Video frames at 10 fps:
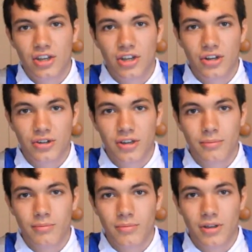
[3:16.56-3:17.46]
hook
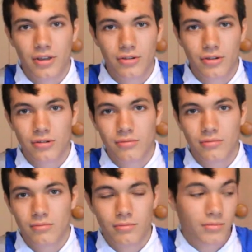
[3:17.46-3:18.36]
up other
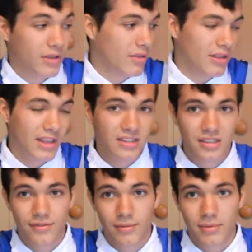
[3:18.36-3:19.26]
of the
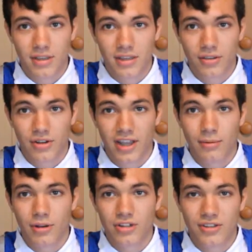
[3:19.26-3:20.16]
lenses from the other
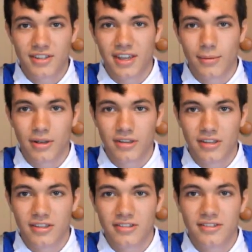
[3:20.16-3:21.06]
camera to this camera,
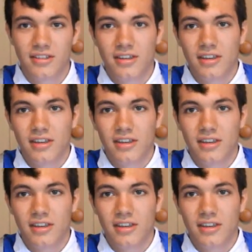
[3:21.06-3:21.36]
because